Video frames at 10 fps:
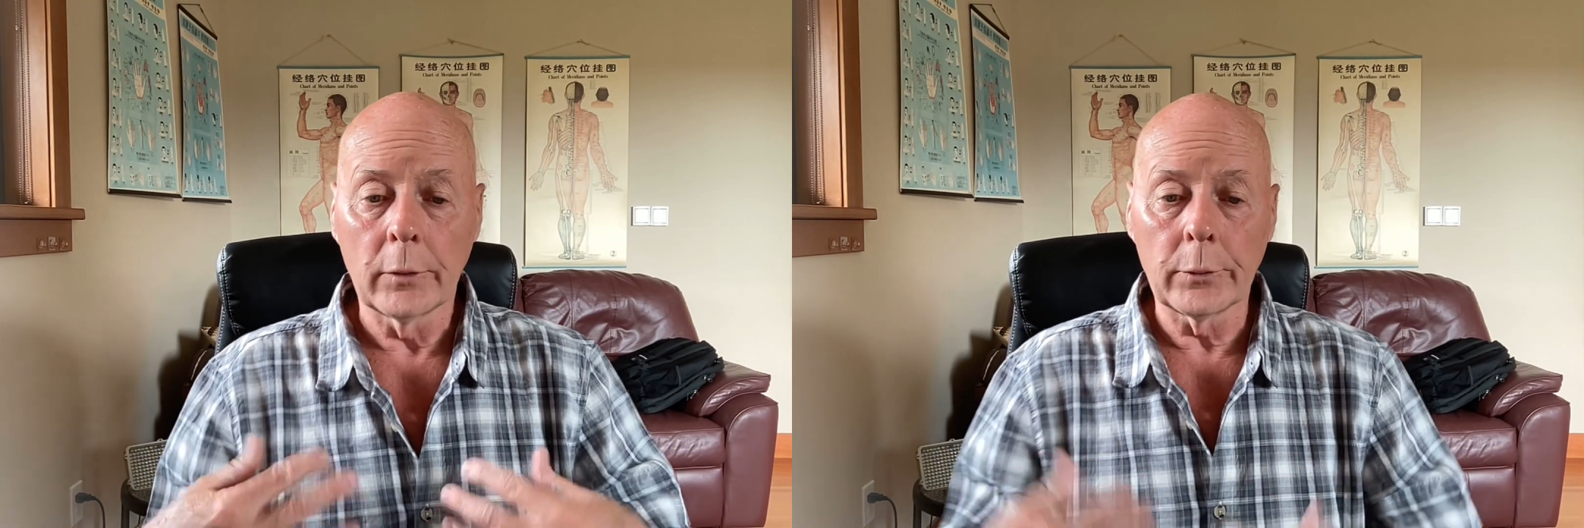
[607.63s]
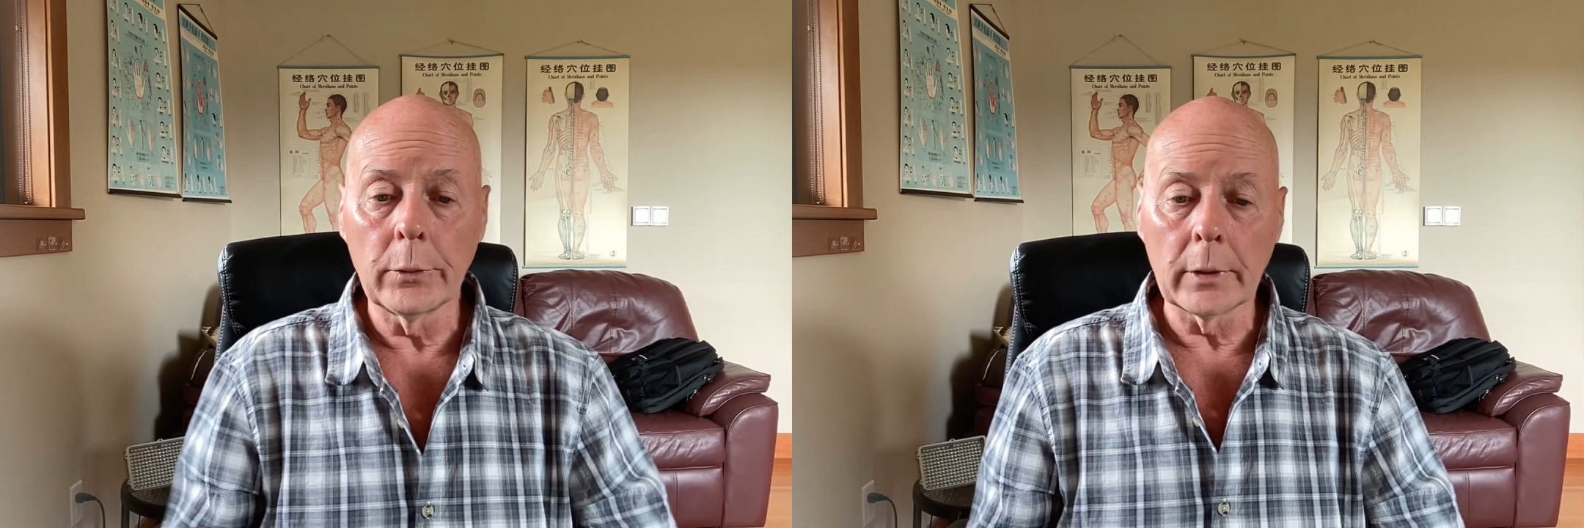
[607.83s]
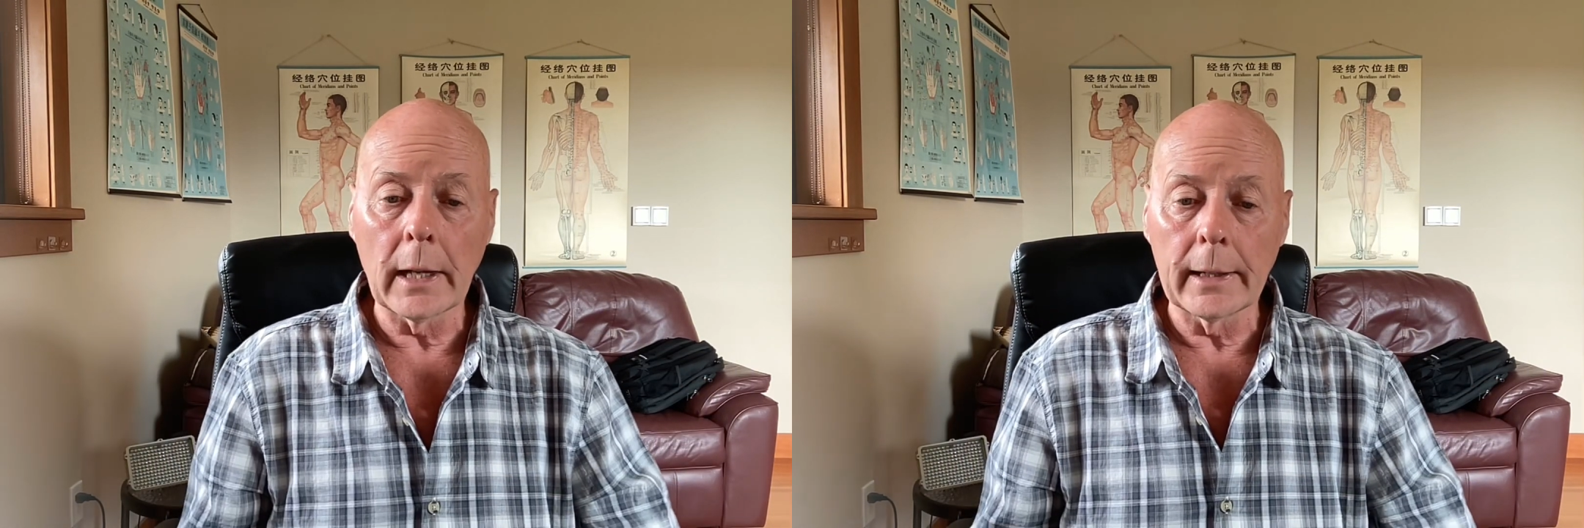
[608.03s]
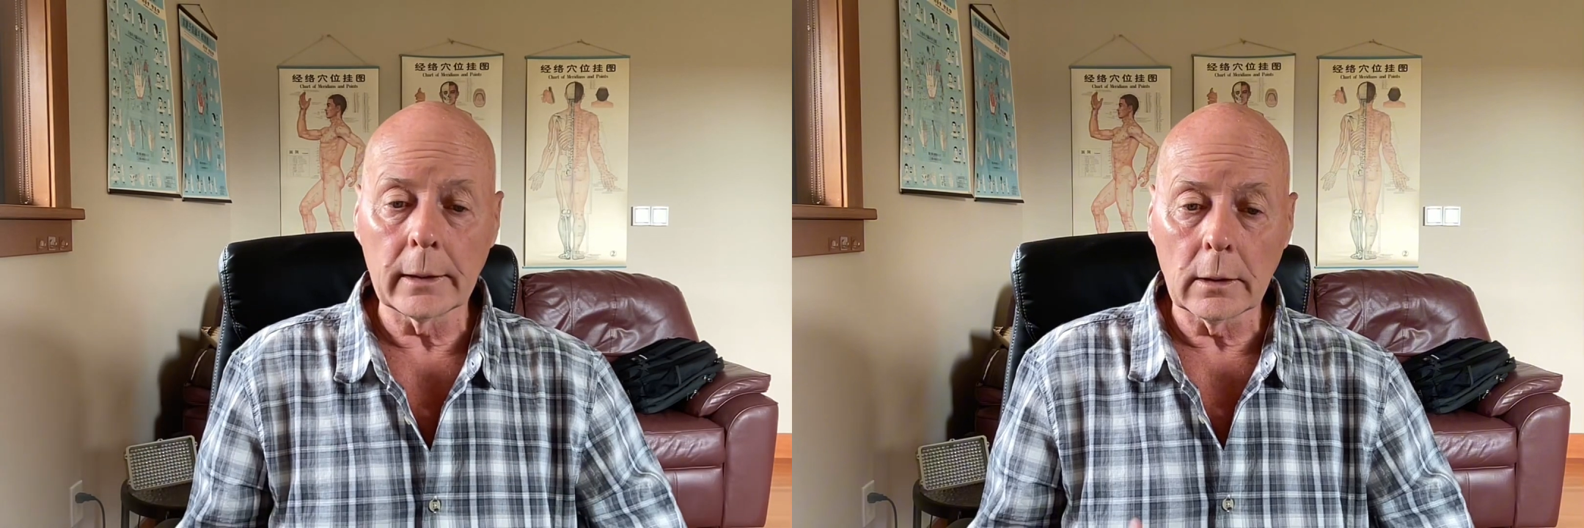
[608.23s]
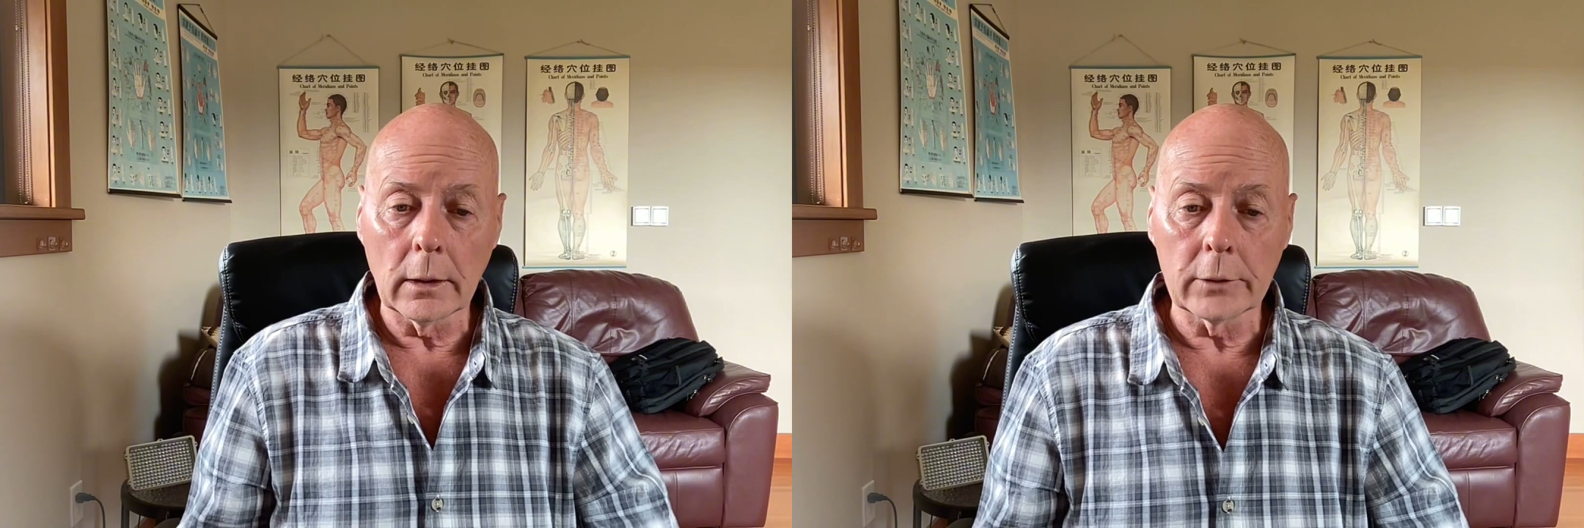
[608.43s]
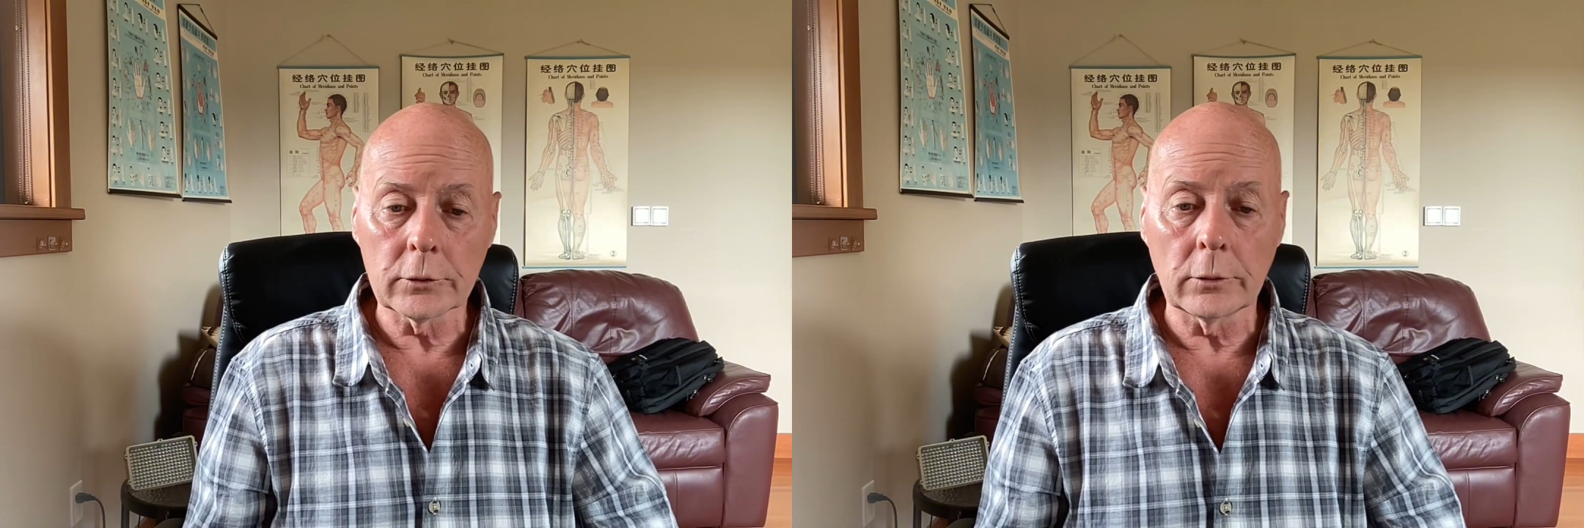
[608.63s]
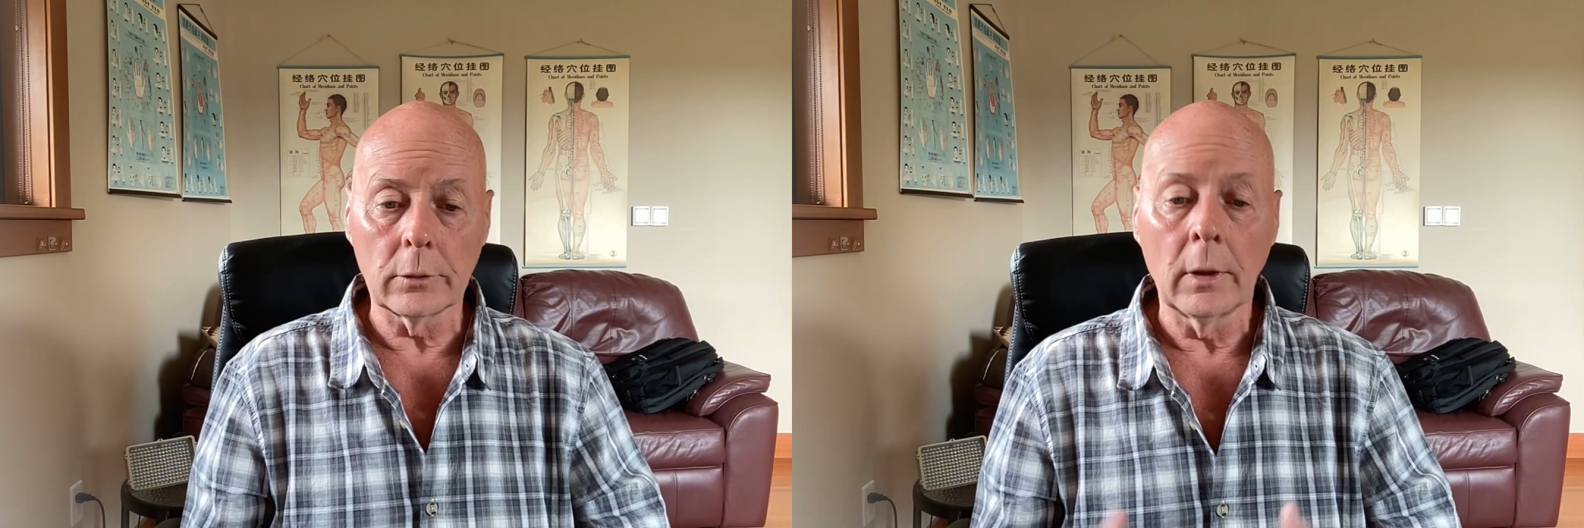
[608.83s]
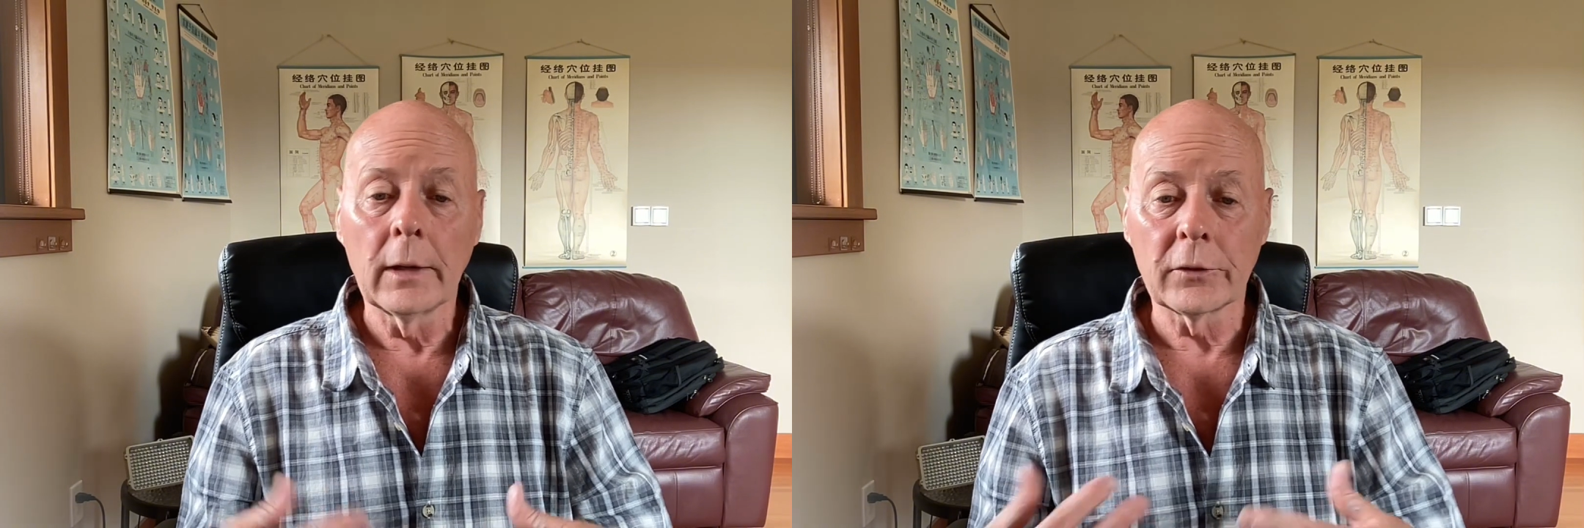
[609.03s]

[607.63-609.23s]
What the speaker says: through the gynecological